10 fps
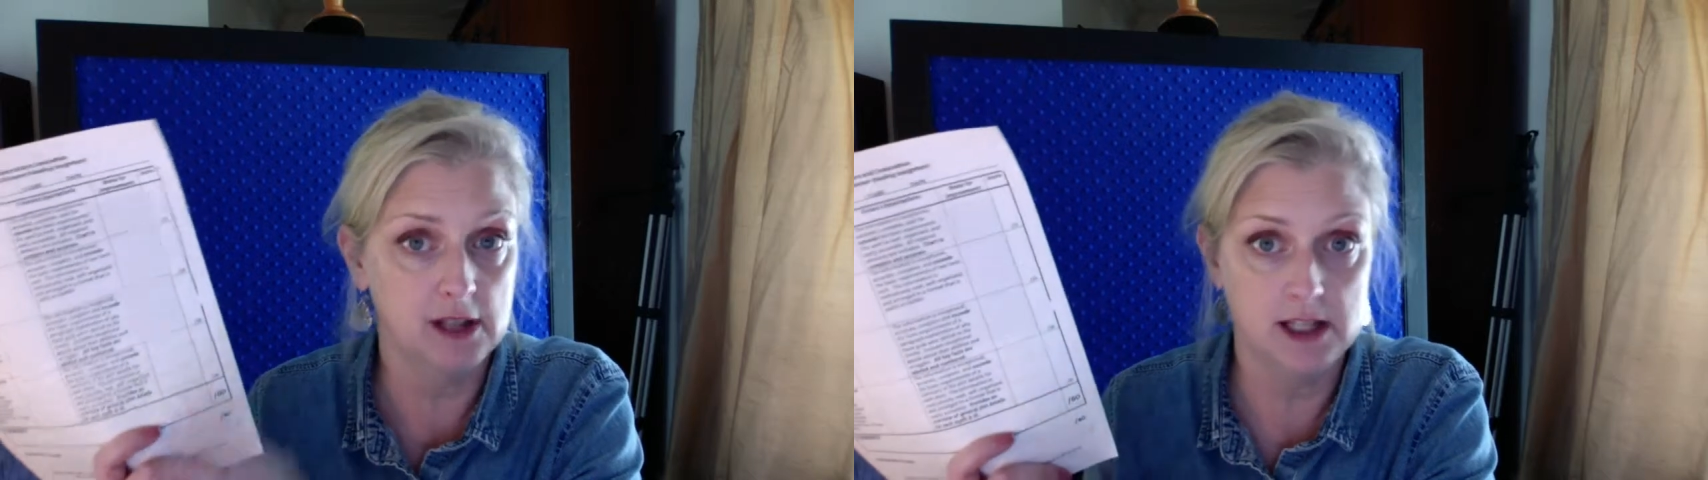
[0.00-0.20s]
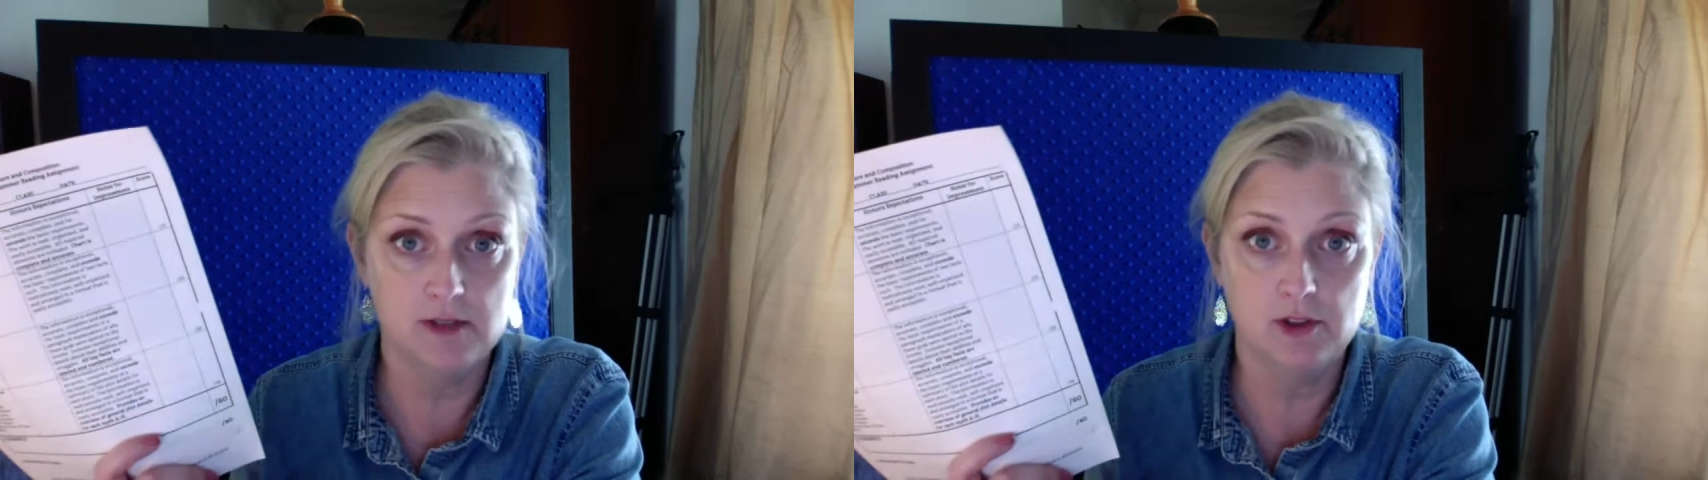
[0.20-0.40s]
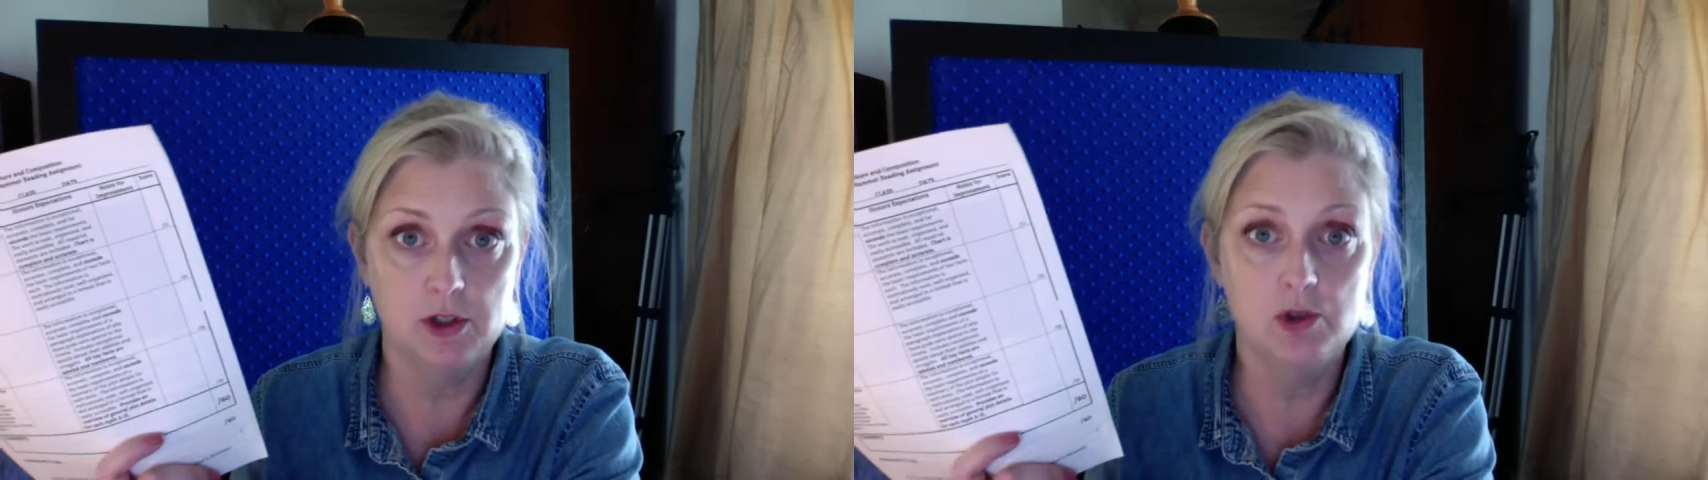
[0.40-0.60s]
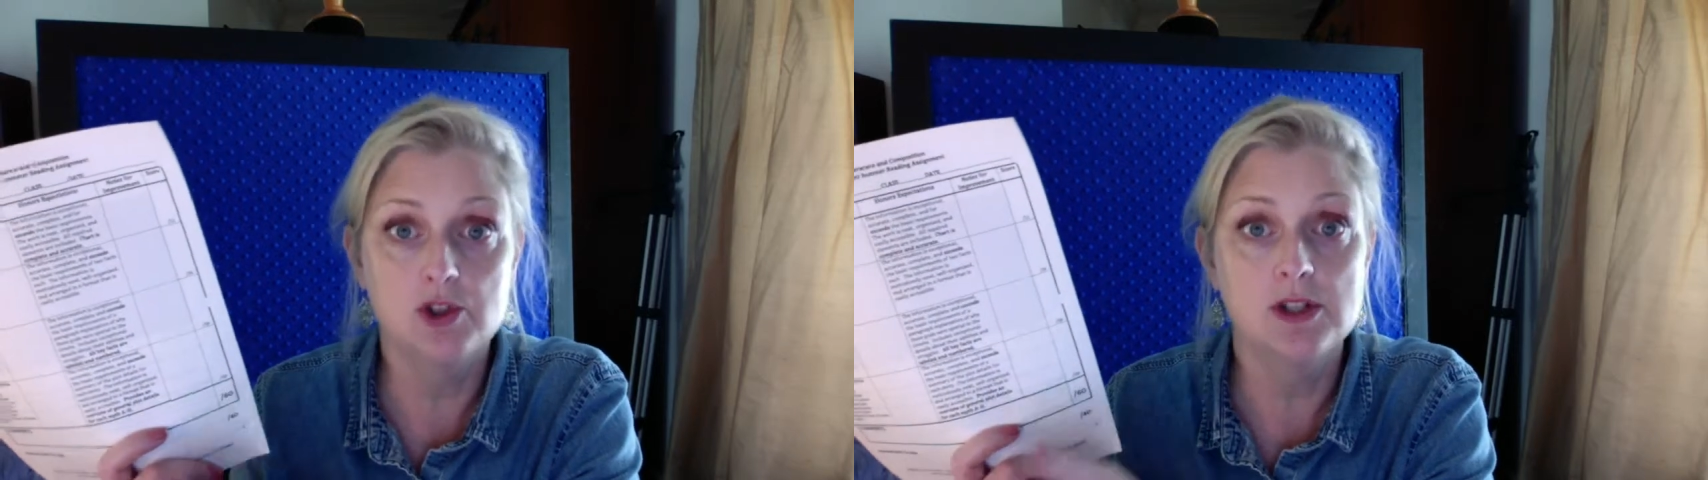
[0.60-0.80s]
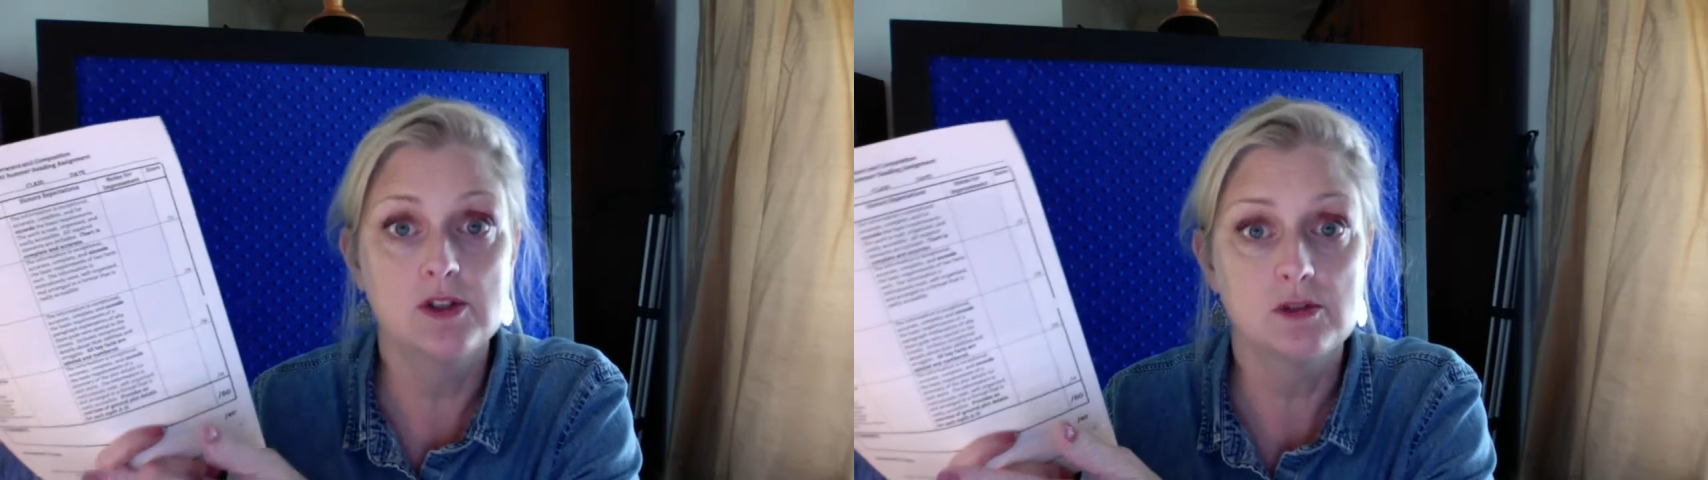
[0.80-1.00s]
lots of
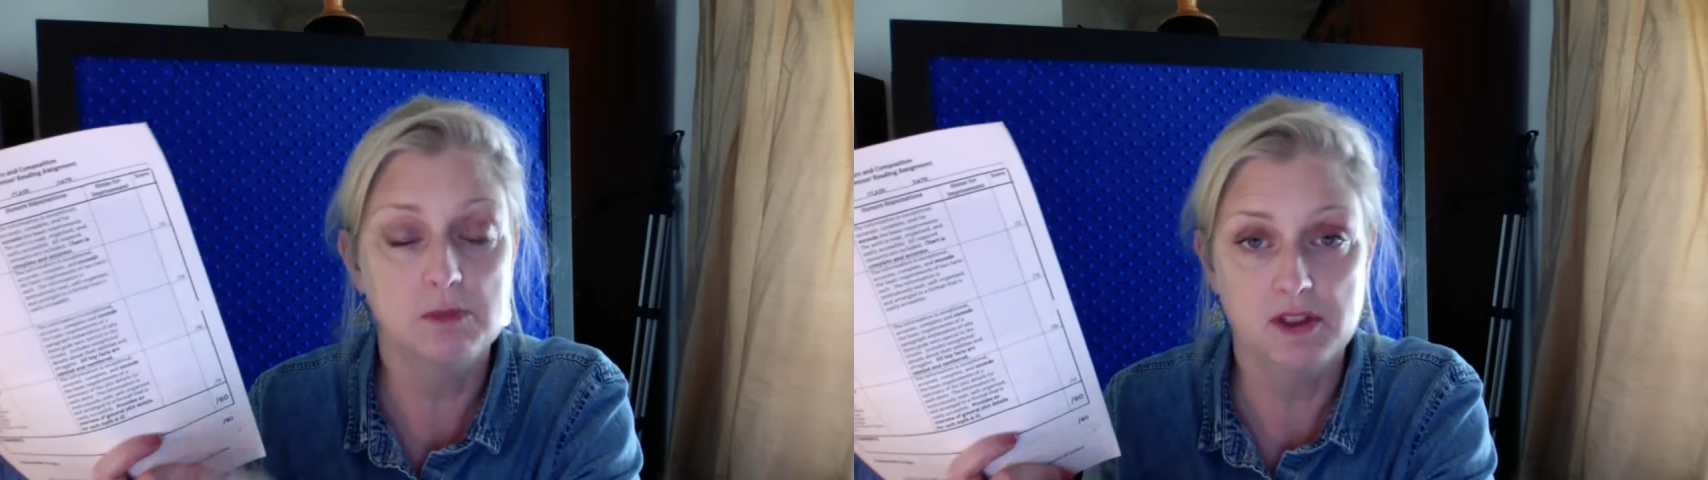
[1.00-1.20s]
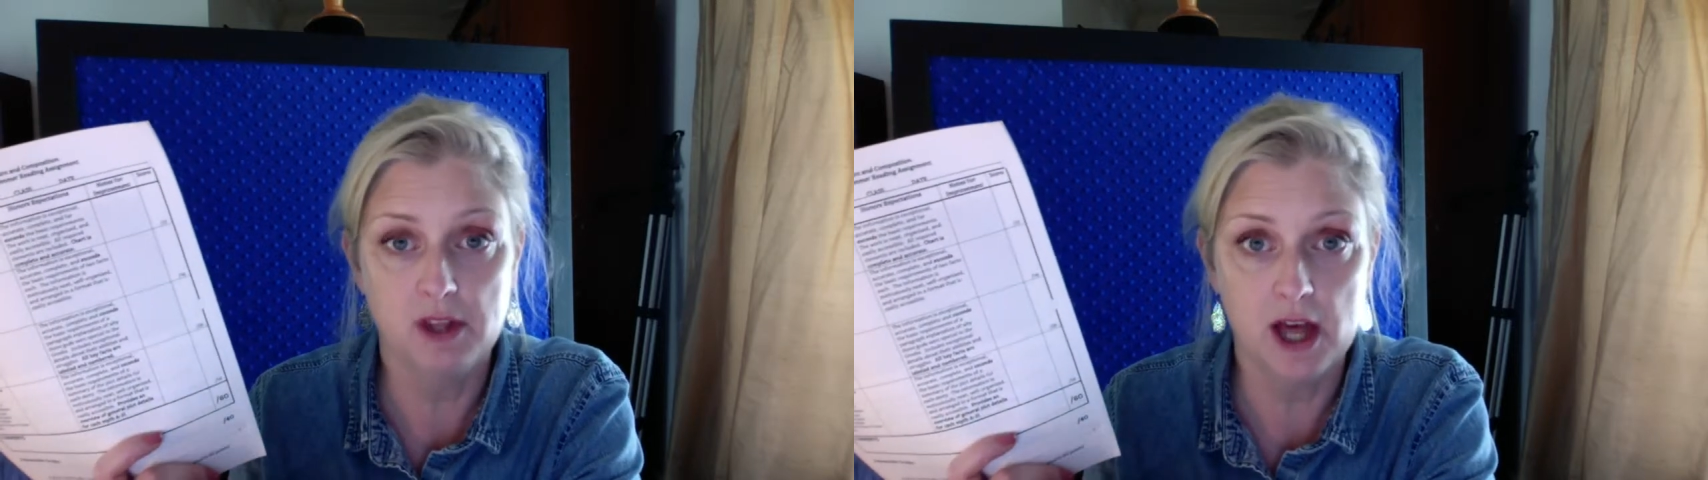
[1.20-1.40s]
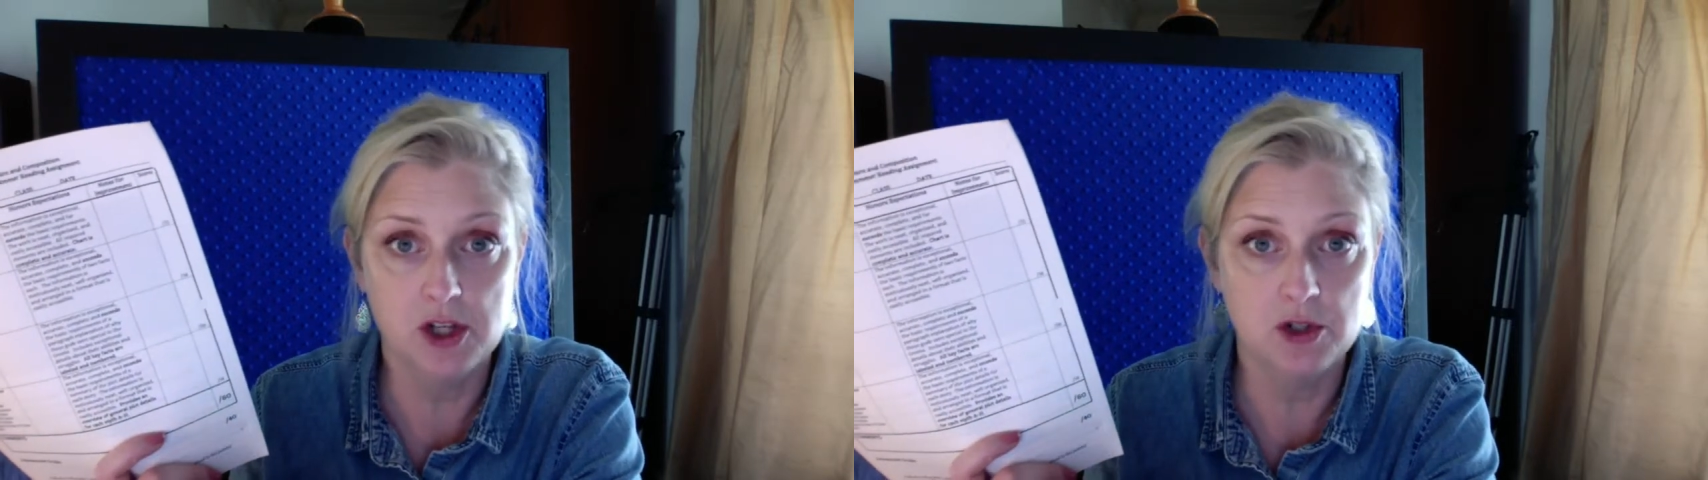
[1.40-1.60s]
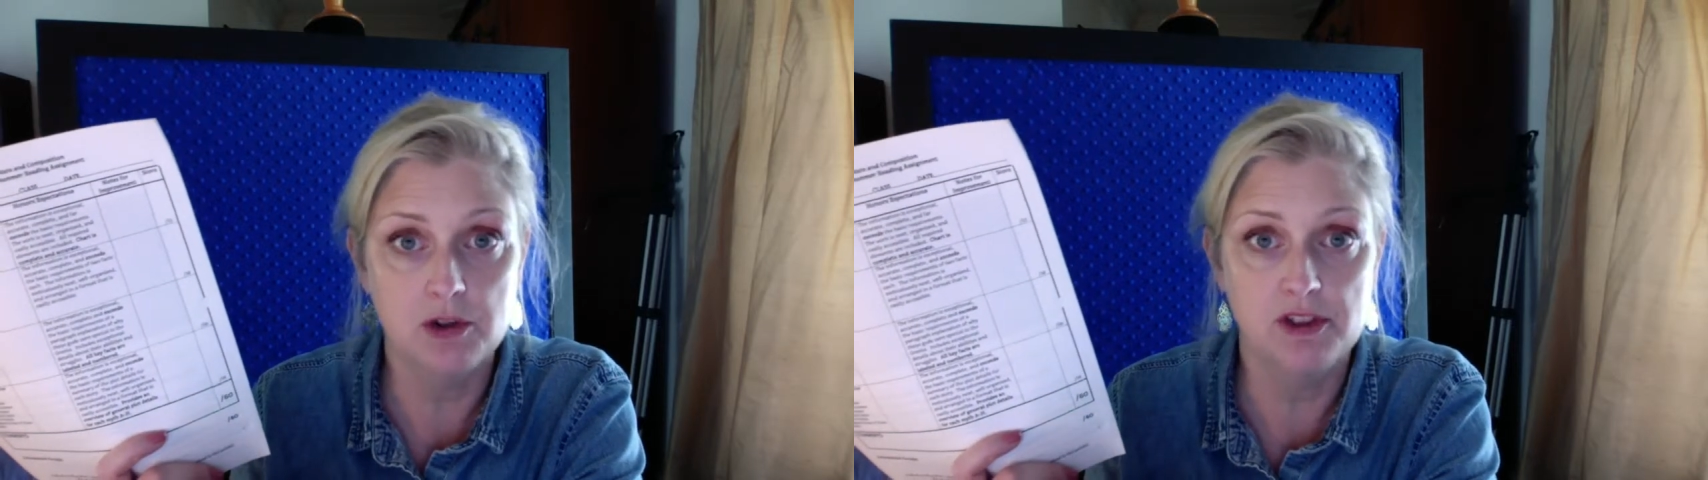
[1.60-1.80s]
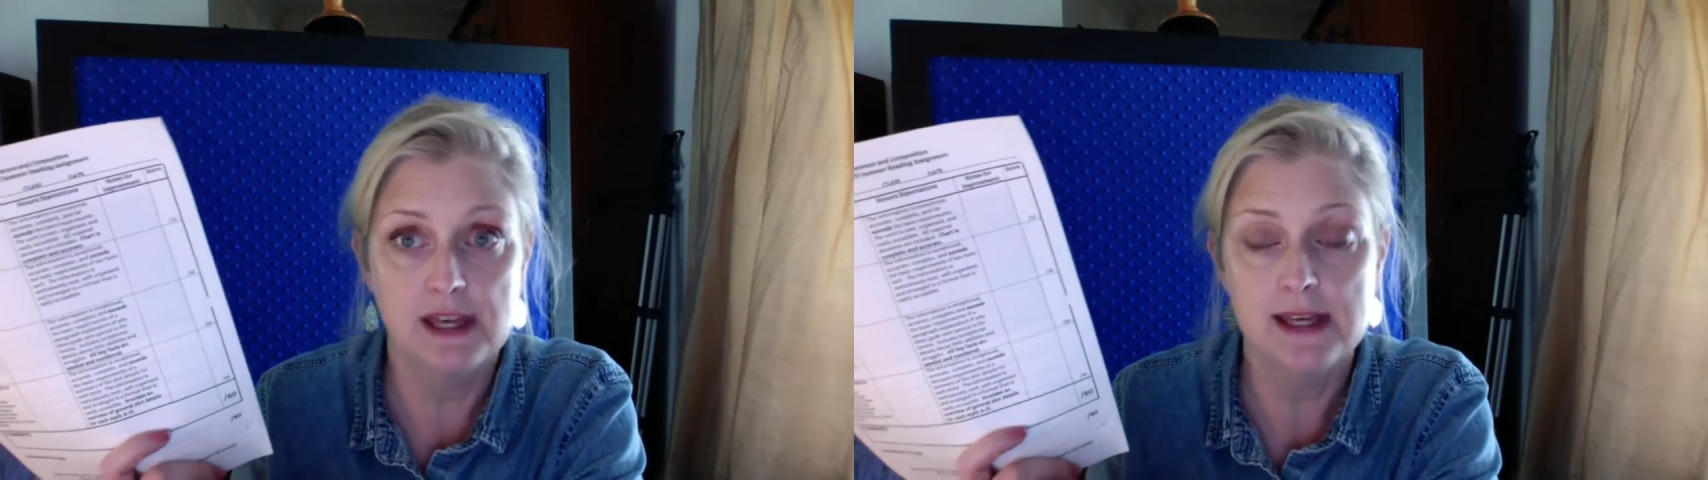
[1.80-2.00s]
allusions to
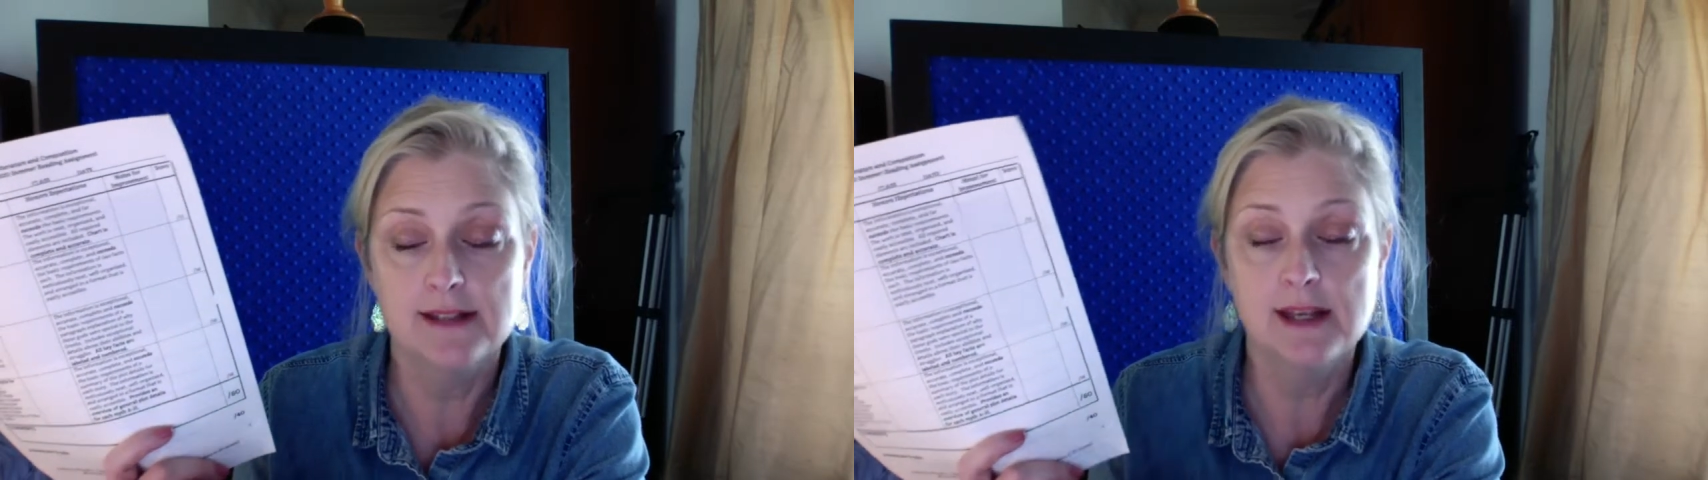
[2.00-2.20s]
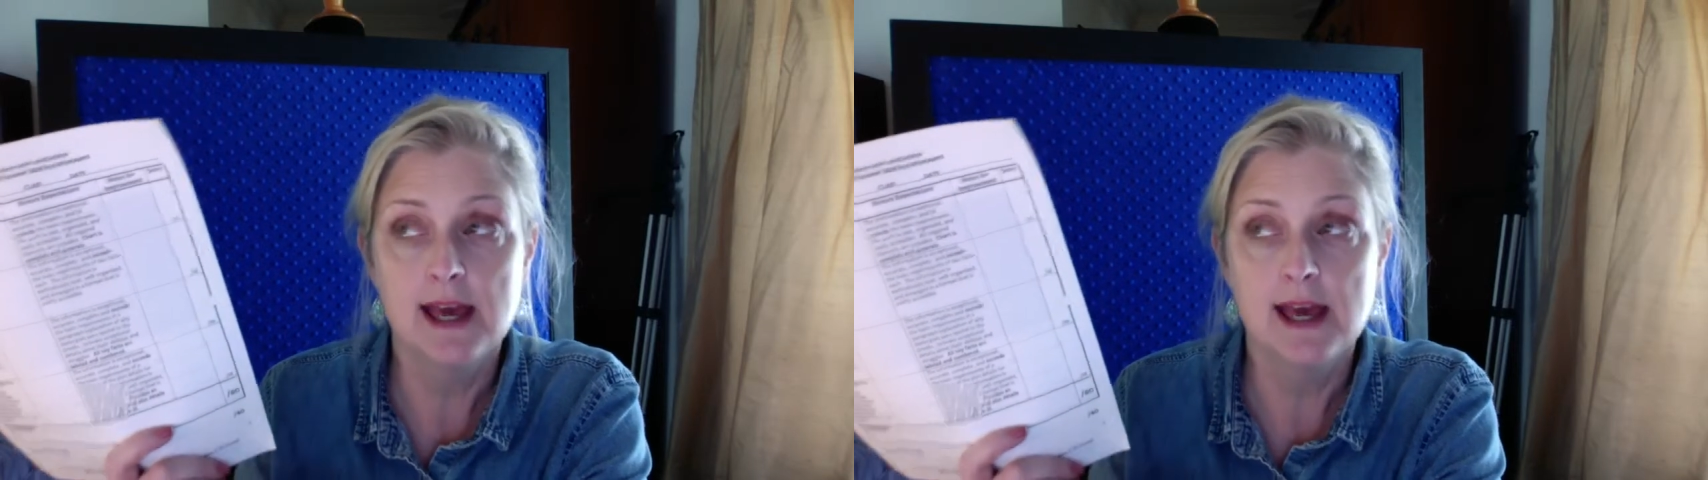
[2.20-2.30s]
mythological things,